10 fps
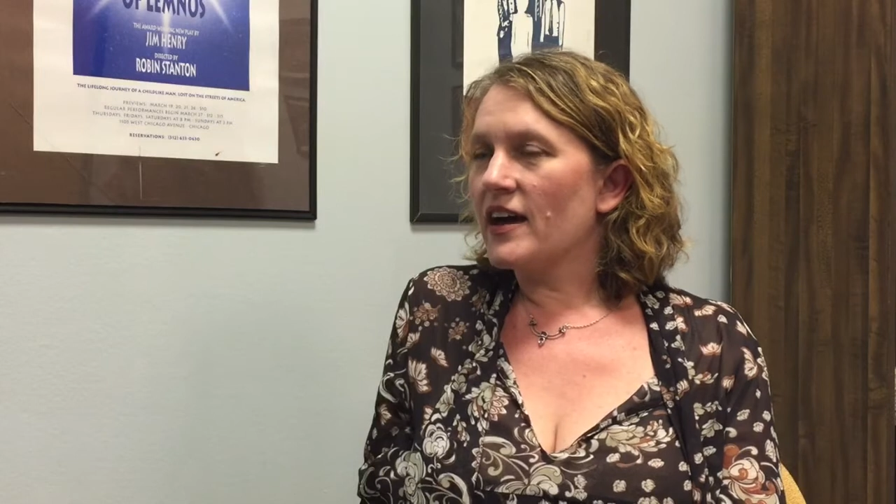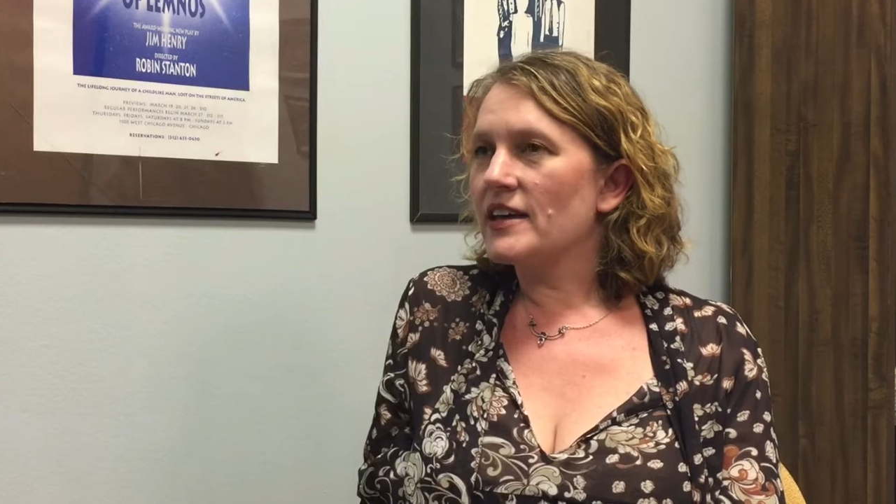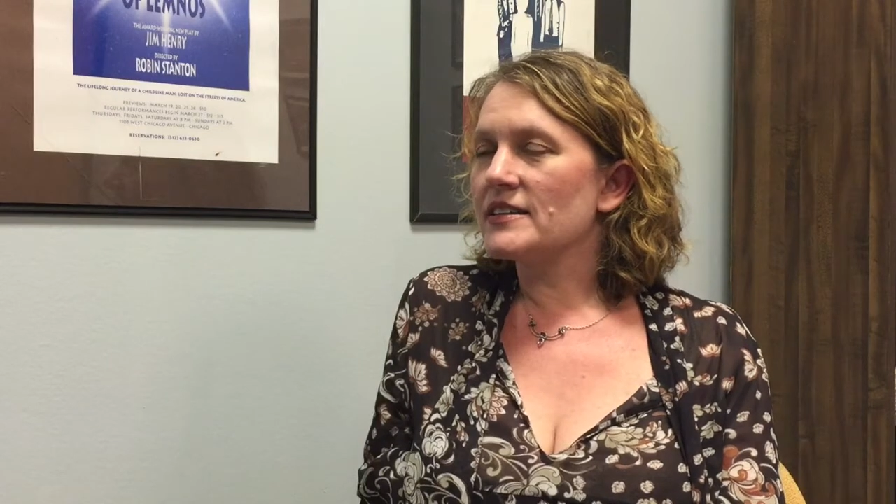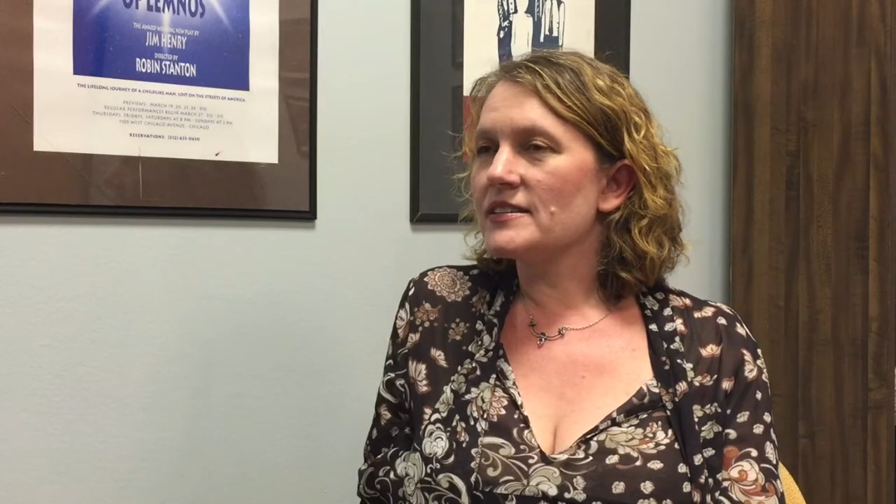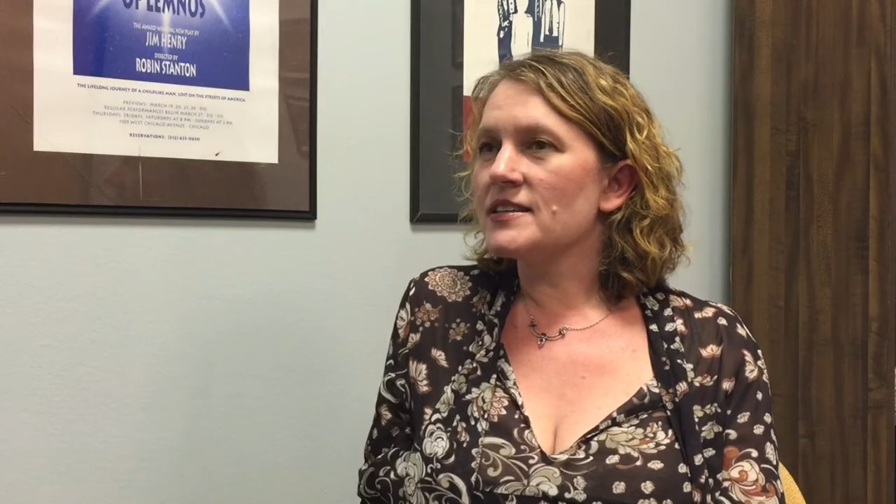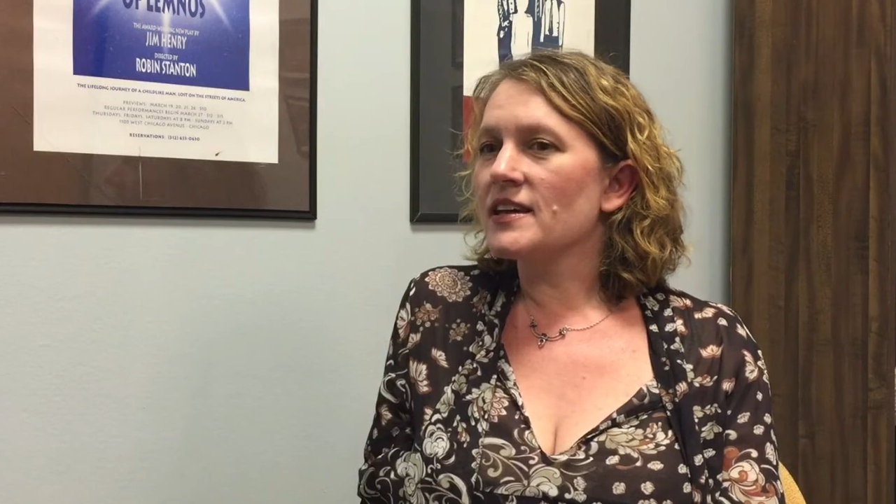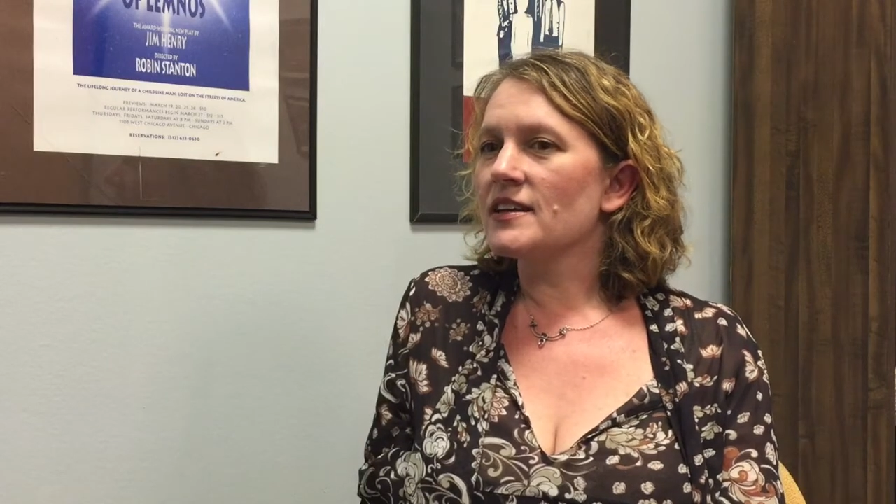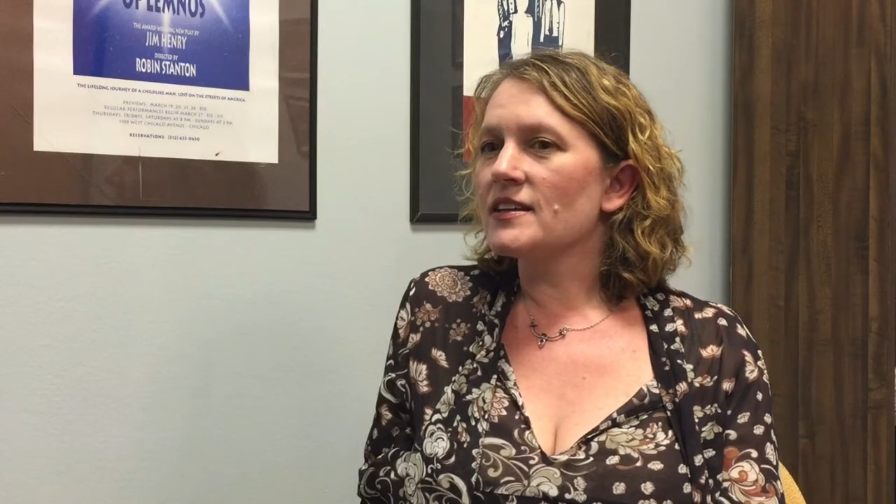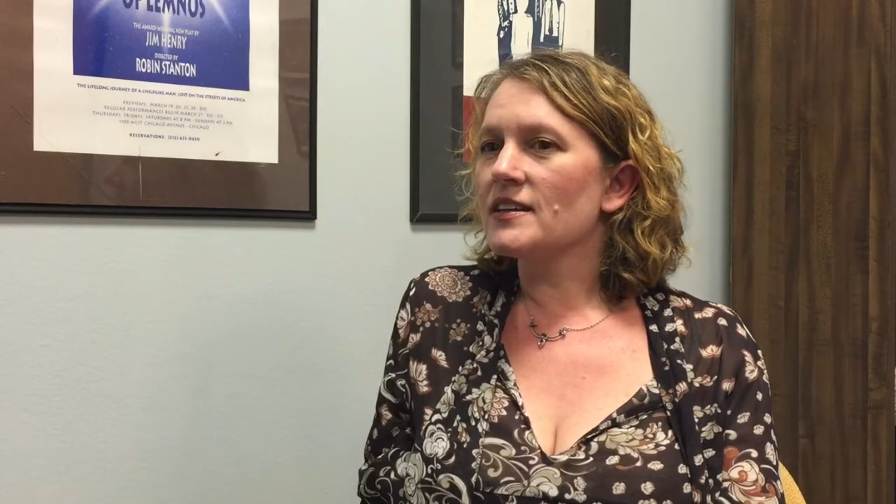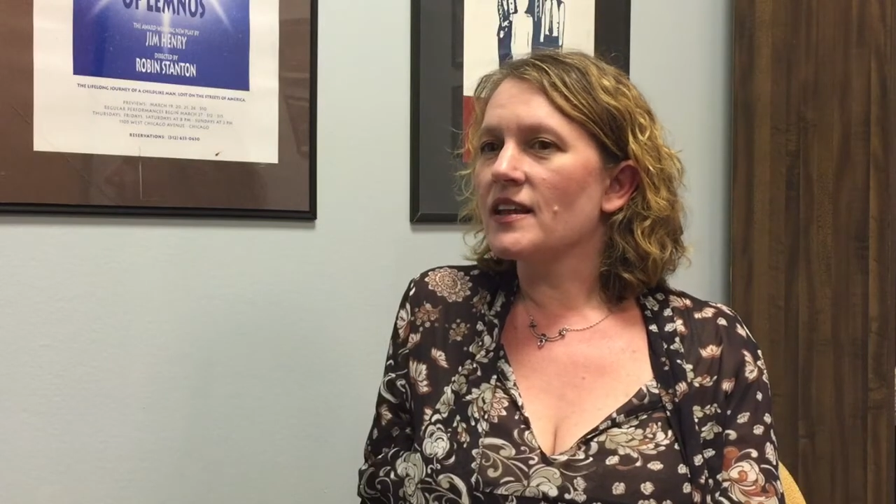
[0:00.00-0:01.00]

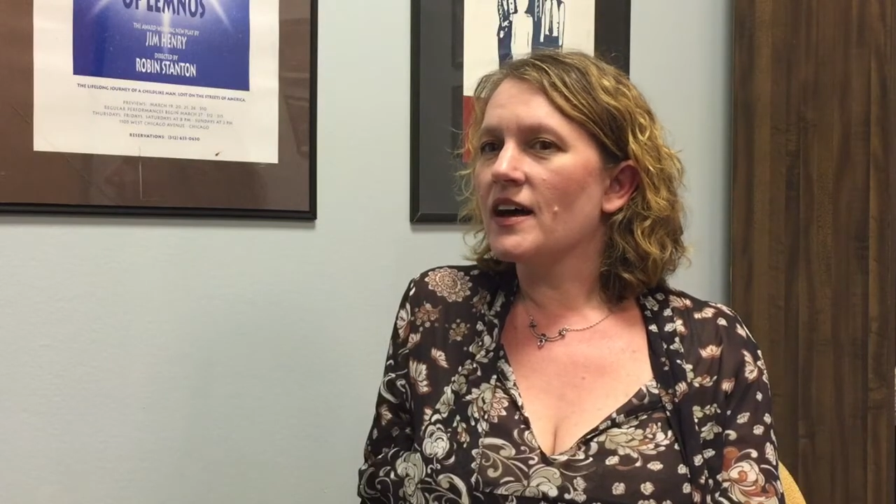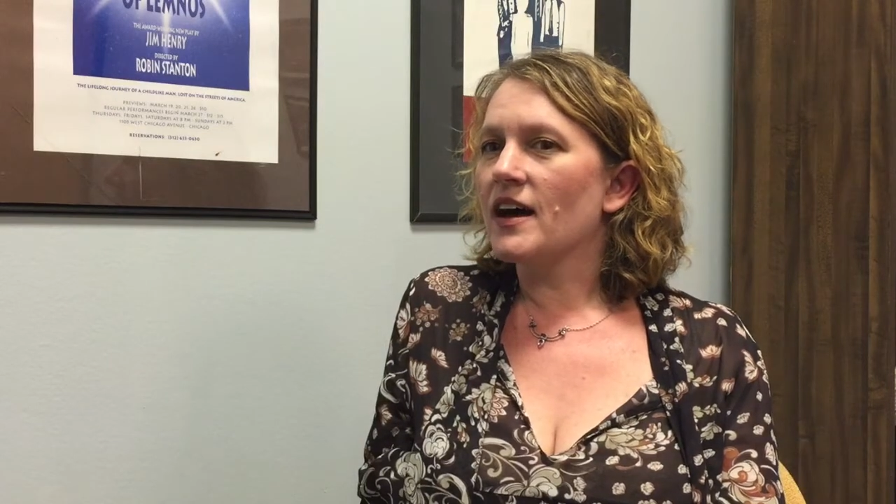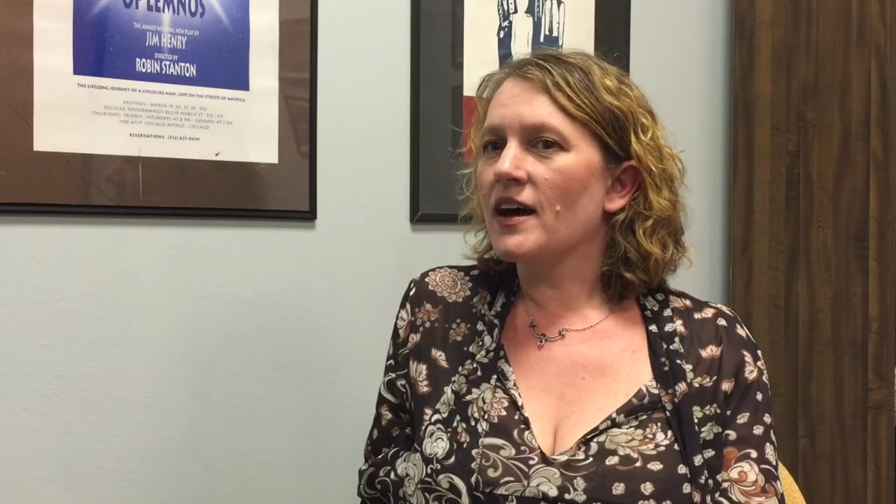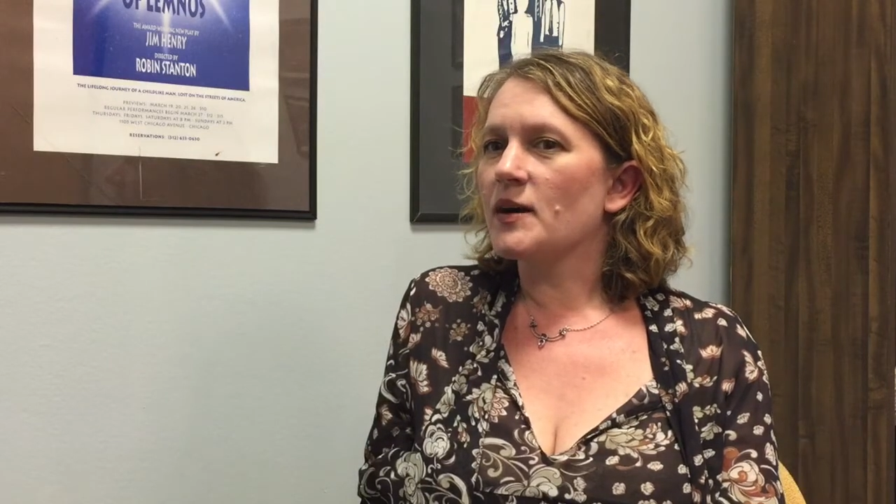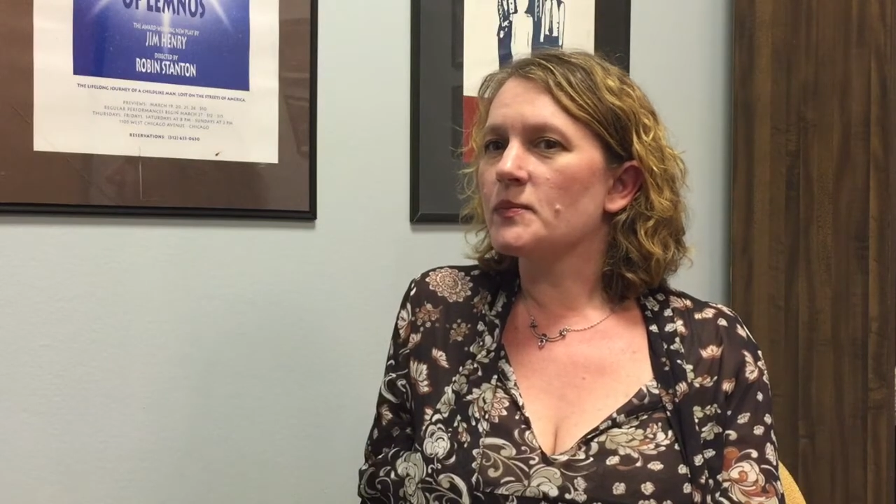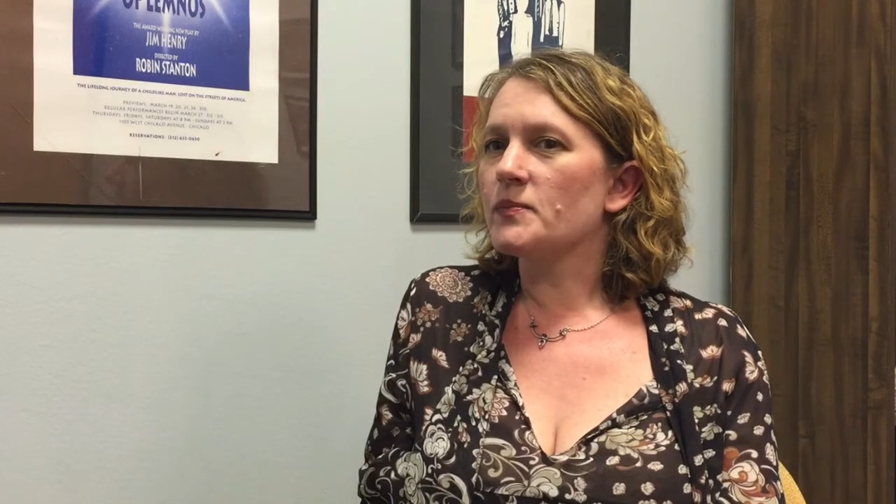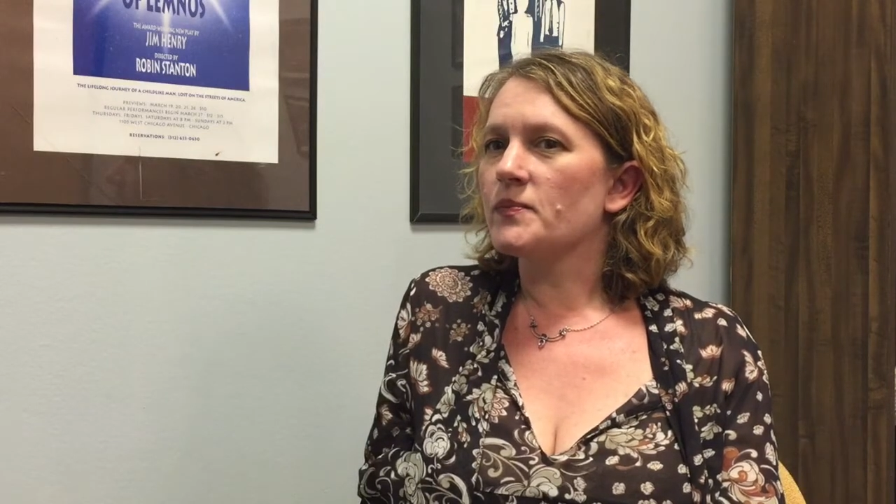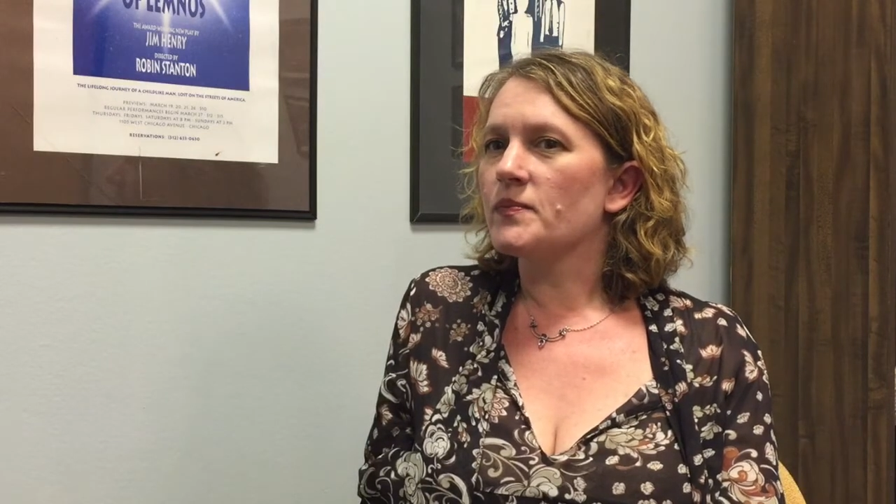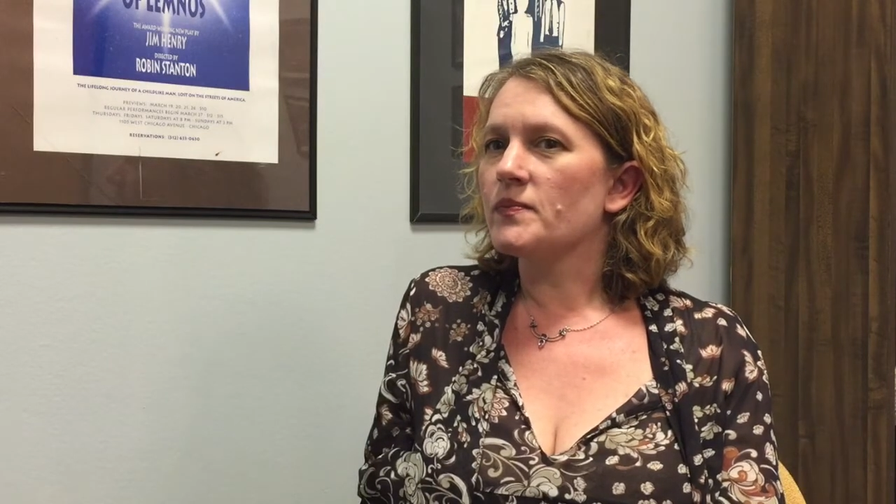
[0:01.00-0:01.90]
until um,